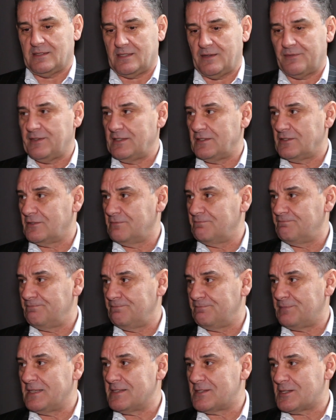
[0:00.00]
as if he's
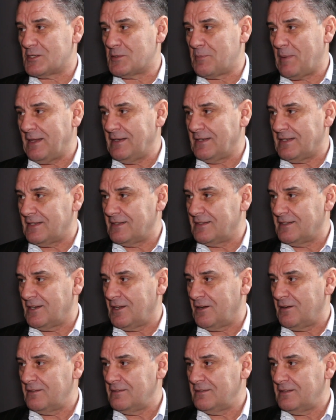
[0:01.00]
been suspended, you
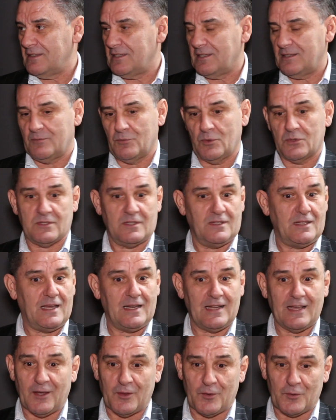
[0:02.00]
know. It wasn't
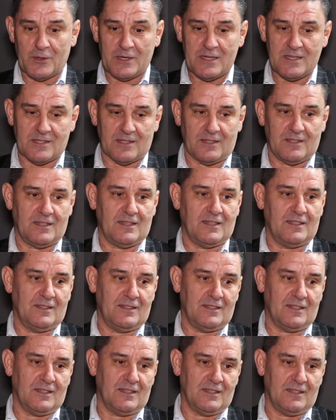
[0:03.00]
any other reason.
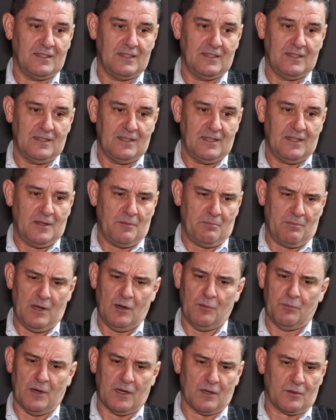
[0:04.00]
And
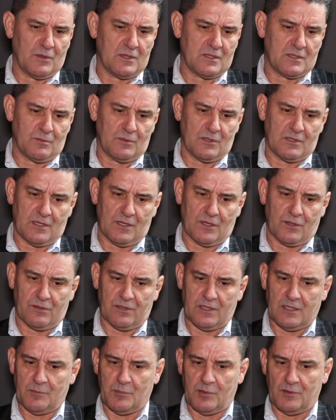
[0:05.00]
Melberg was
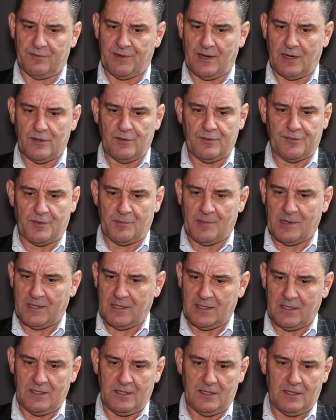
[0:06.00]
incredible value for
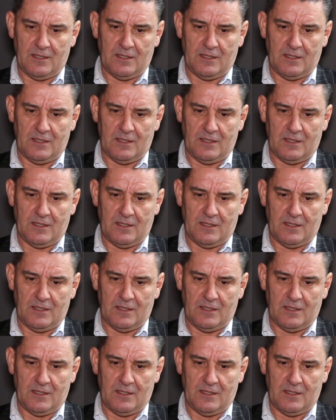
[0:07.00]
money